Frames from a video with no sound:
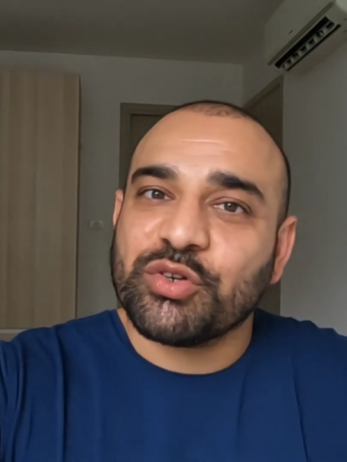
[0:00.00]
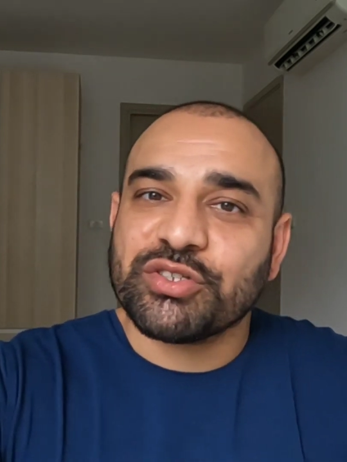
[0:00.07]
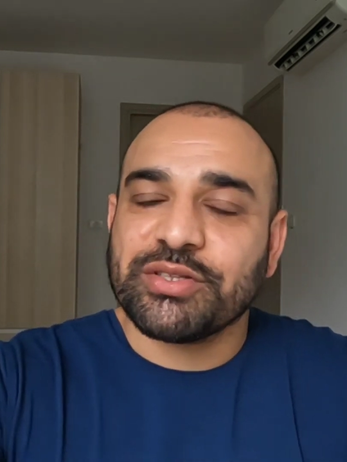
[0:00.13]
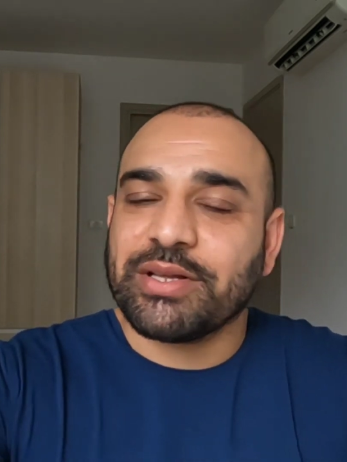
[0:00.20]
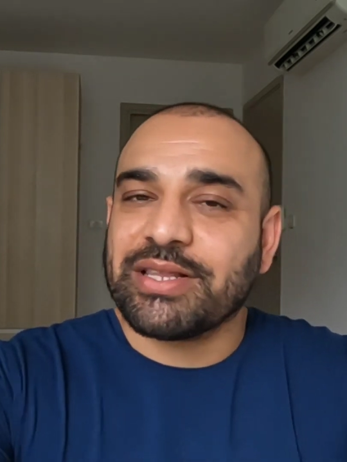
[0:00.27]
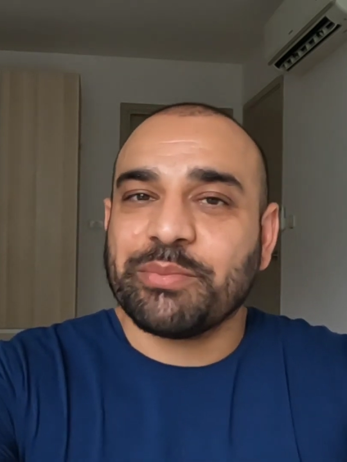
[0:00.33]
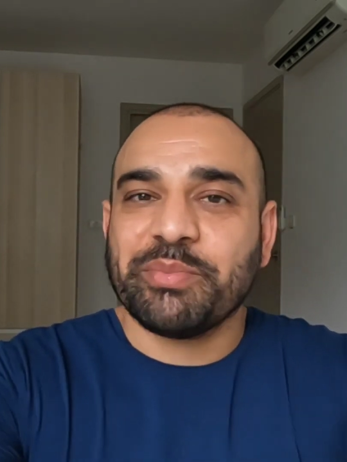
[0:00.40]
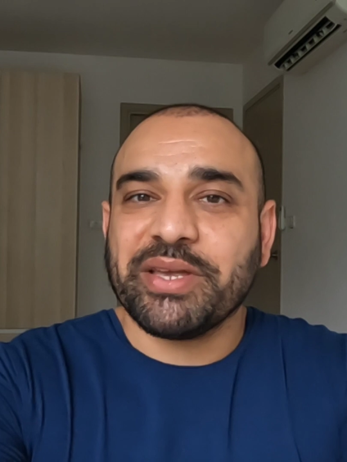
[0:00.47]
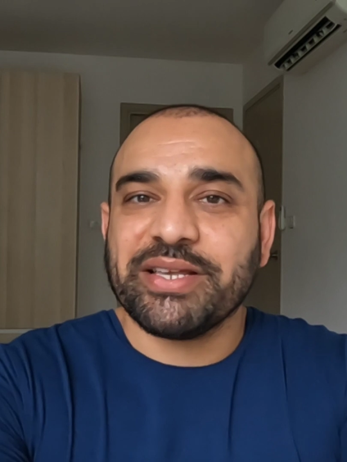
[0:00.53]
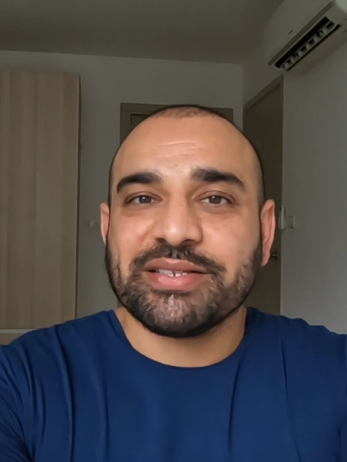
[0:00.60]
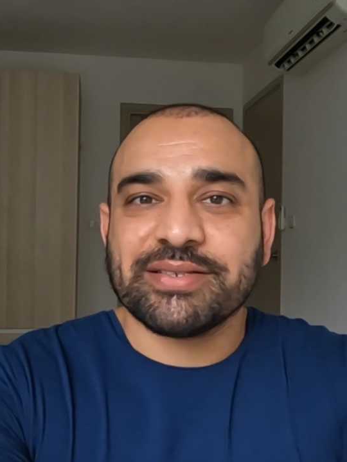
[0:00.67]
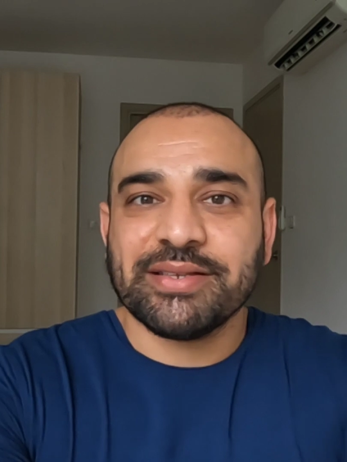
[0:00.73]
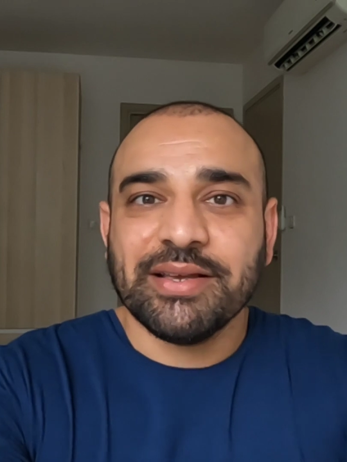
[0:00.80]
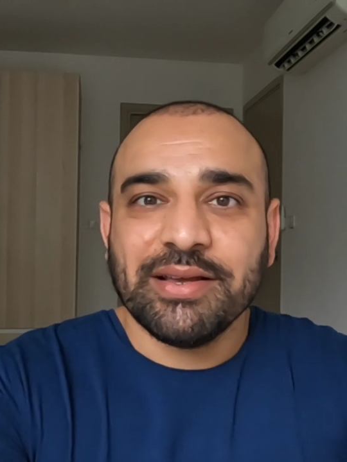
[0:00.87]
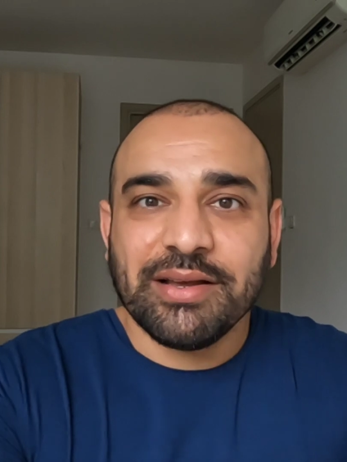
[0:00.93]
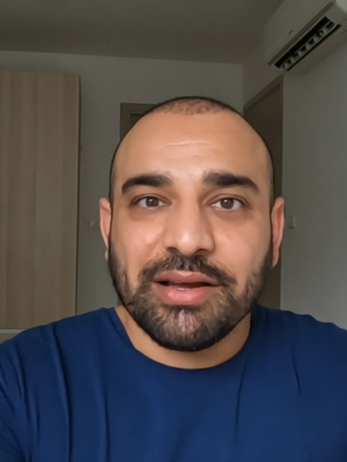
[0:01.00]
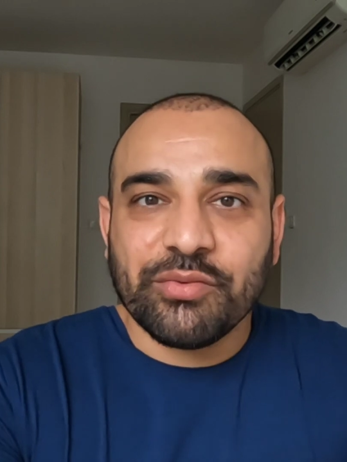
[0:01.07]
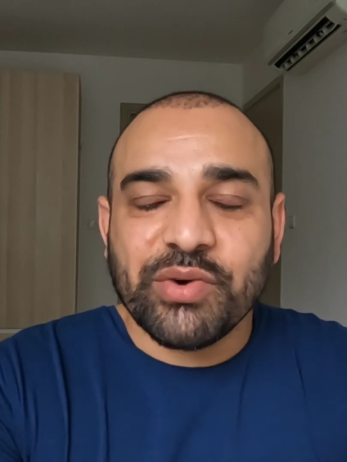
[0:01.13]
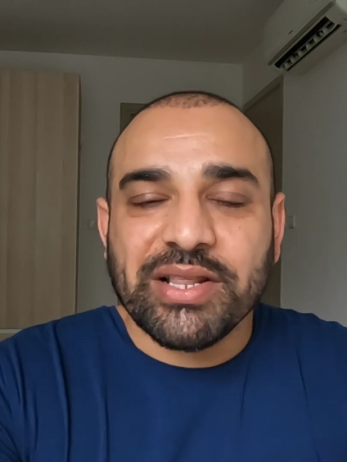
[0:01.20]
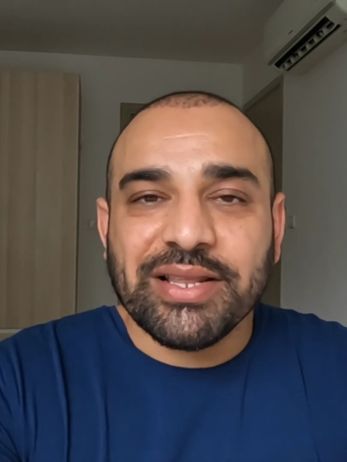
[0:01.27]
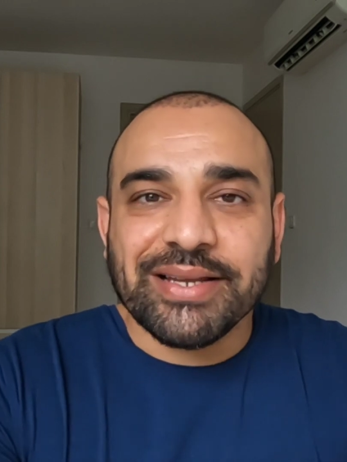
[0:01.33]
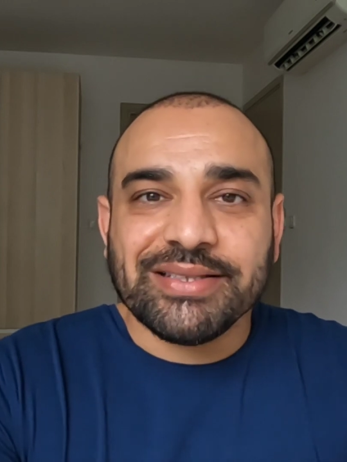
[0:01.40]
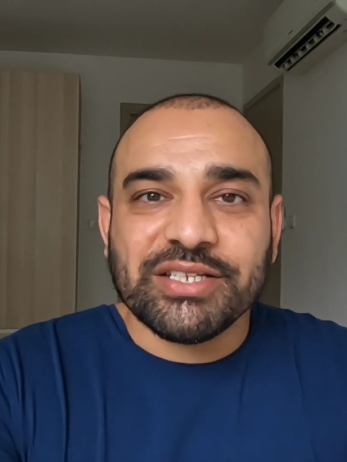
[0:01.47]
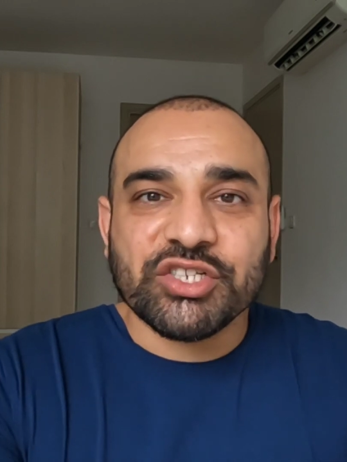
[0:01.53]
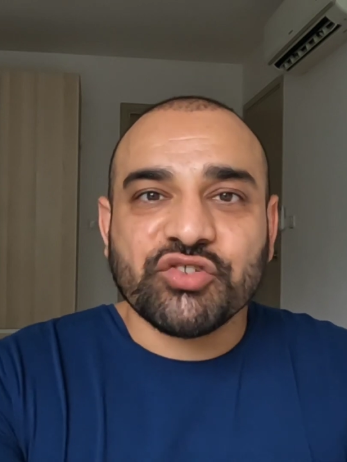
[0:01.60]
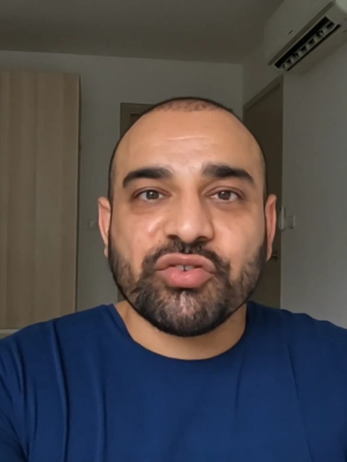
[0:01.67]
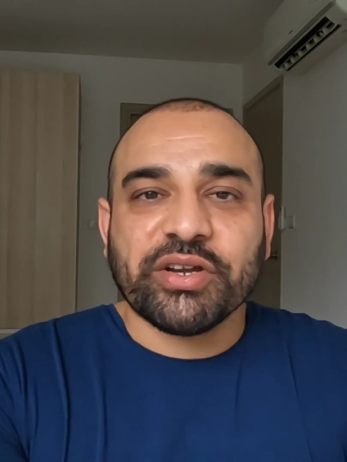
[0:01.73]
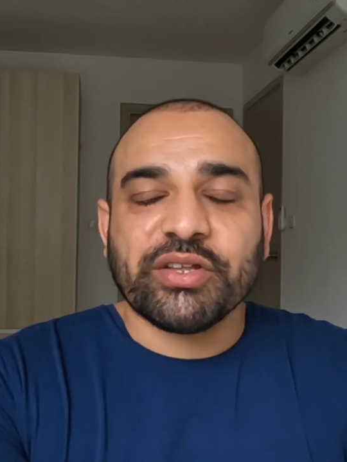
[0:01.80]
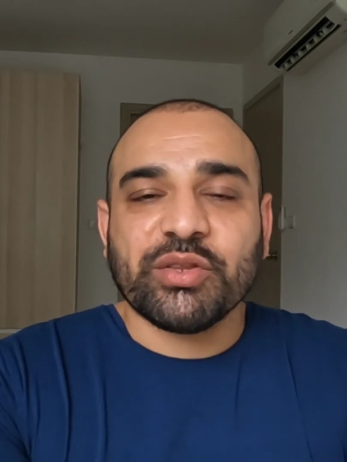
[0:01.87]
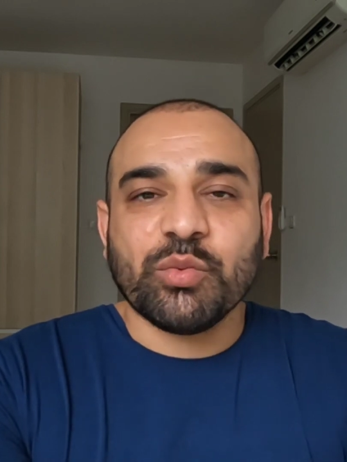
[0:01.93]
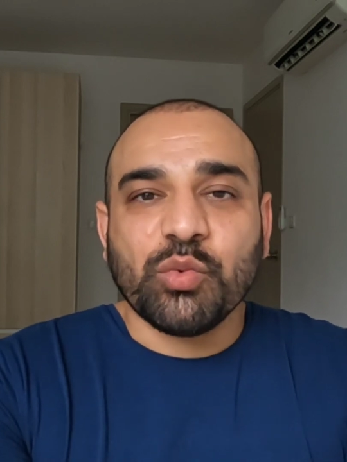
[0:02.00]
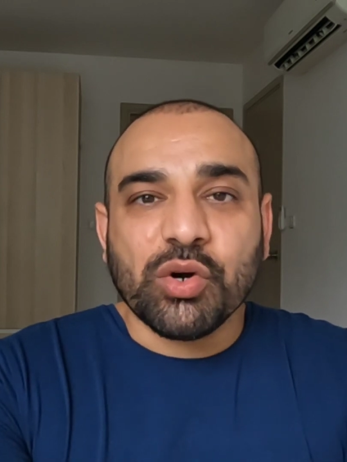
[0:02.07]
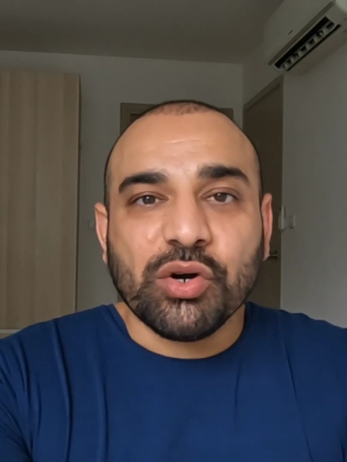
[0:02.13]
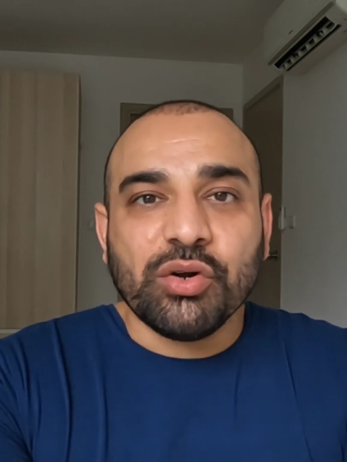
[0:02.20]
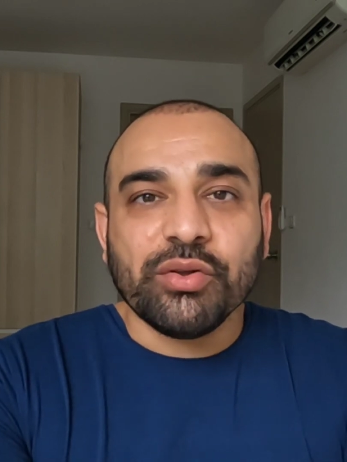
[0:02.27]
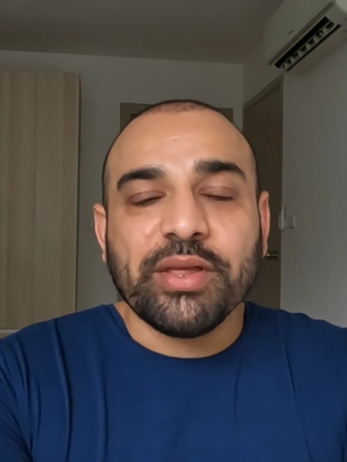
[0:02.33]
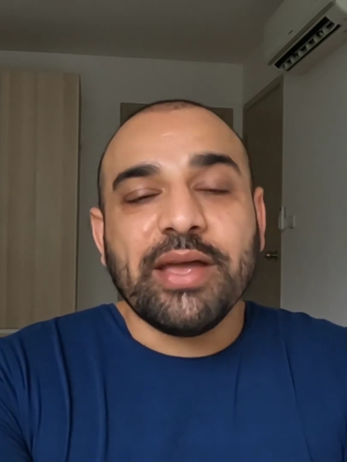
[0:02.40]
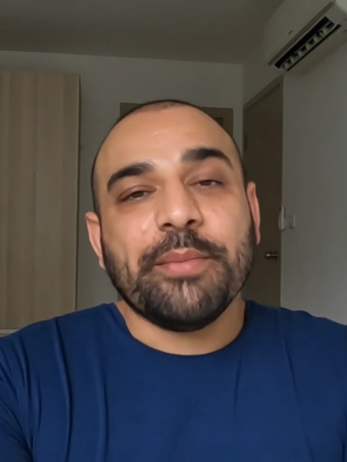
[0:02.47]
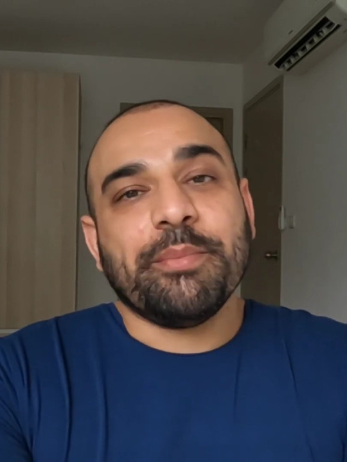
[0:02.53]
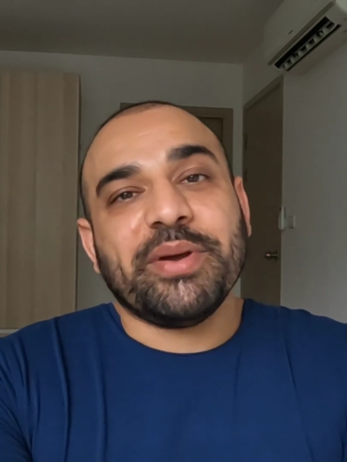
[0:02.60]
it's like the biggest red light district in the world,